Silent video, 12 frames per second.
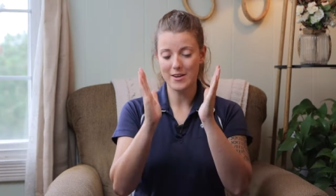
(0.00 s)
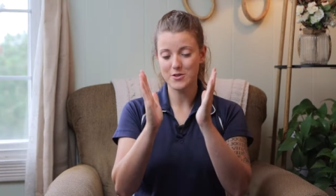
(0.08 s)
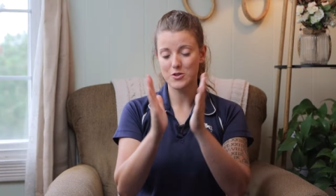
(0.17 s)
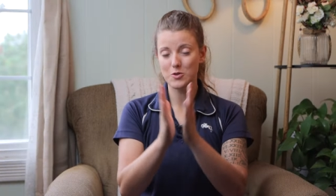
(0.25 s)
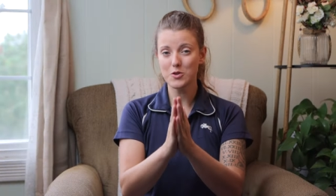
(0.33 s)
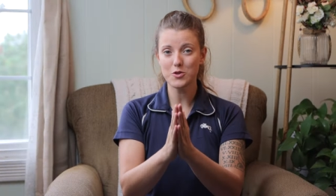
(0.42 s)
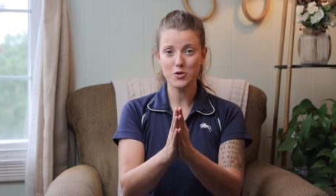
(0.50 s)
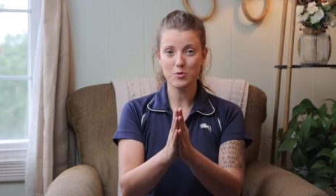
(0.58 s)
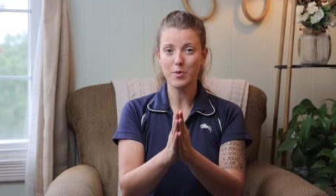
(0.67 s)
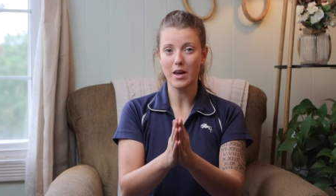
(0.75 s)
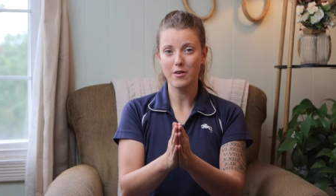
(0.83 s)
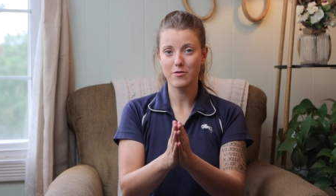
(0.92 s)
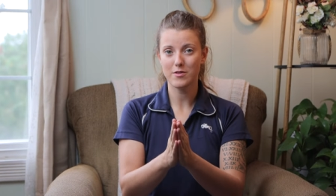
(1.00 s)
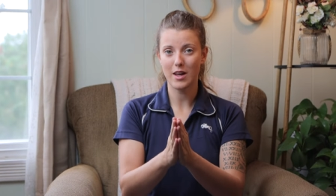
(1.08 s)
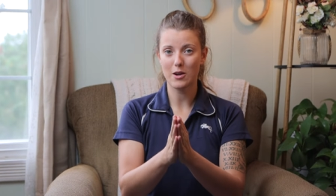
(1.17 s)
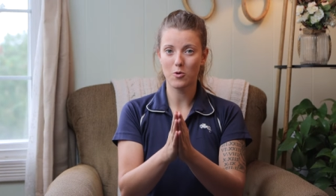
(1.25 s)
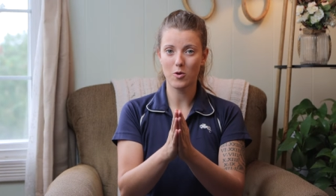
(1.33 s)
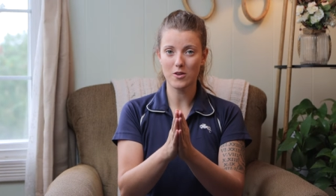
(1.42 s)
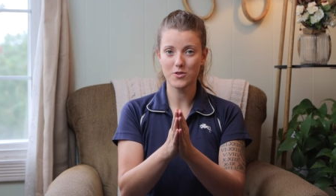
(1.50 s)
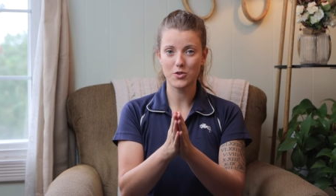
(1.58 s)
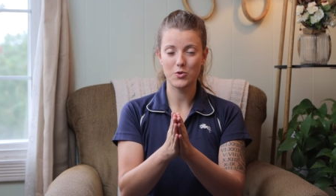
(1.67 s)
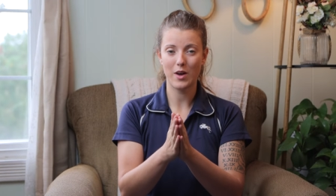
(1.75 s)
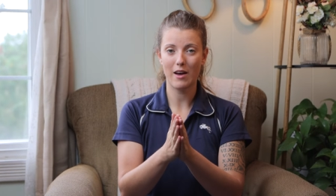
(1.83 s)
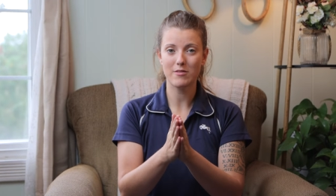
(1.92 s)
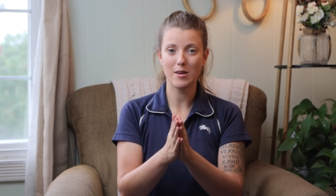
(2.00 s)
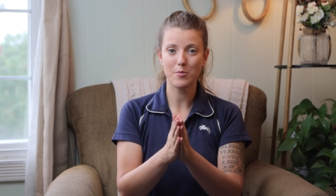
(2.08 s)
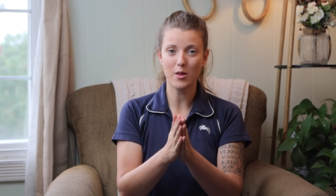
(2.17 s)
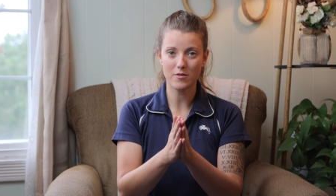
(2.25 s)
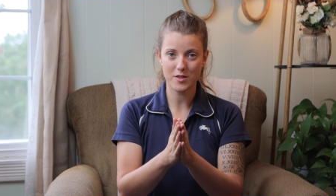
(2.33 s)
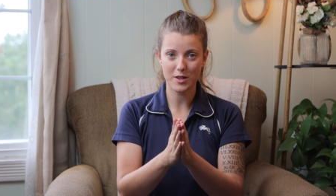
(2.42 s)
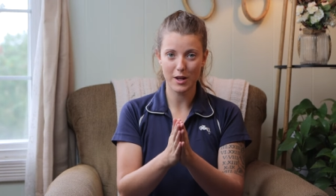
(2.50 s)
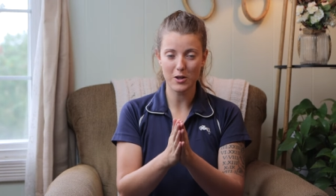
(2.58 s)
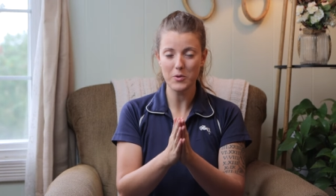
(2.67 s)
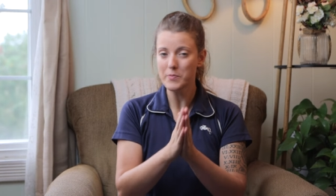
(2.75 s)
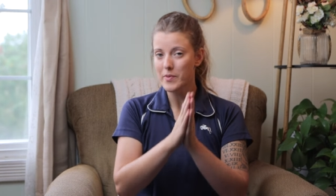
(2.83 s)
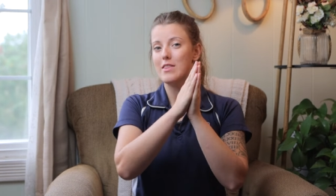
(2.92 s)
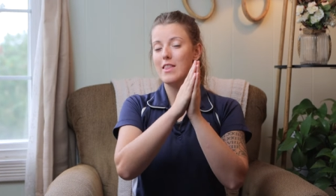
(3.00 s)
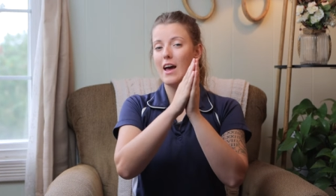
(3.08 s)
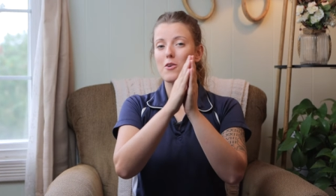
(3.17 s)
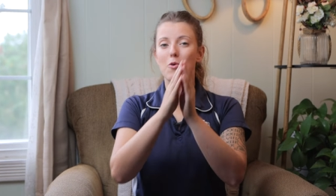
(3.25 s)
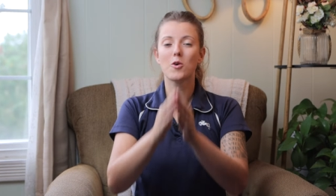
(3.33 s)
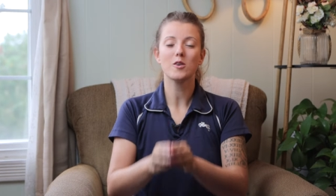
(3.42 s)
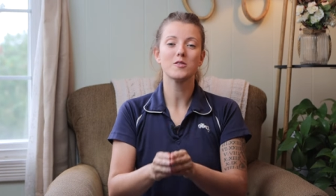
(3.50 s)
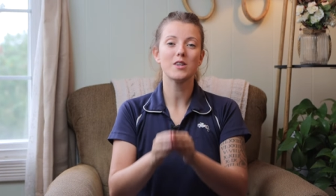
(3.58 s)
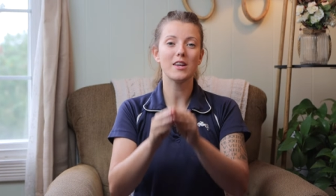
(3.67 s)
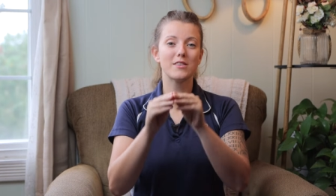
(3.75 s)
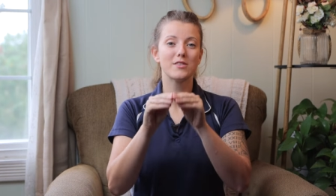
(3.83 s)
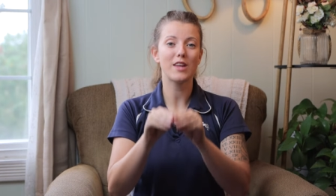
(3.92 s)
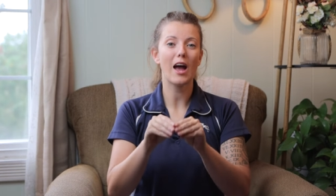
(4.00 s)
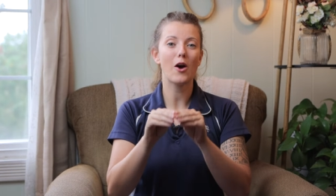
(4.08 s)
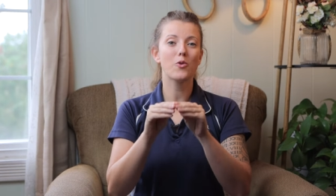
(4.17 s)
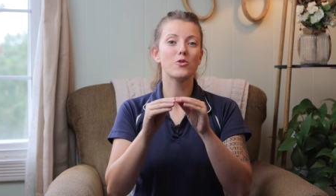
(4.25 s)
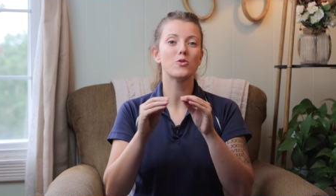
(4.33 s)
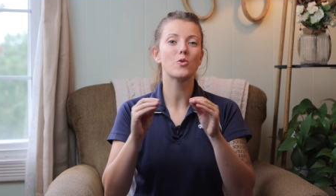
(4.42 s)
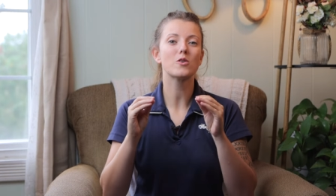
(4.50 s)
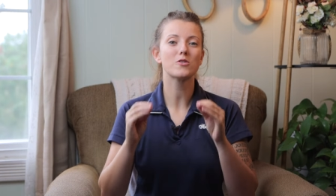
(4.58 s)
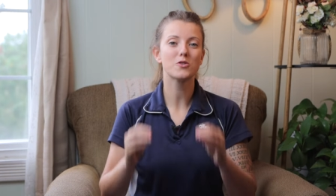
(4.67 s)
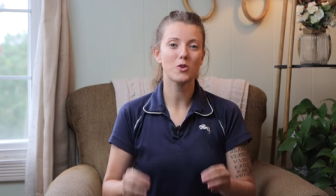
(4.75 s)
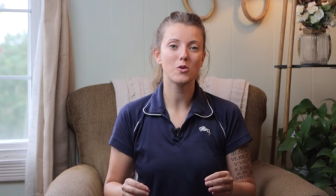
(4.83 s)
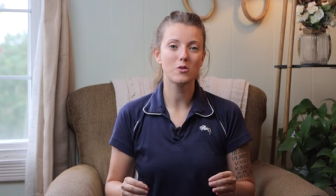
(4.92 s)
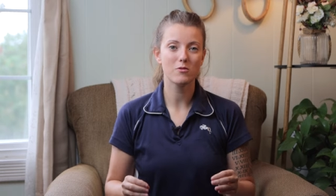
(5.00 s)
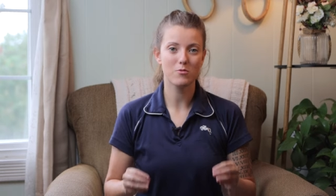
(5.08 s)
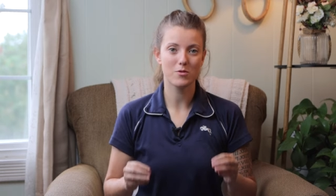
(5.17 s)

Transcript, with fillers: As soon as you pay for that horse and you have that bill of sale, that horse is now your sole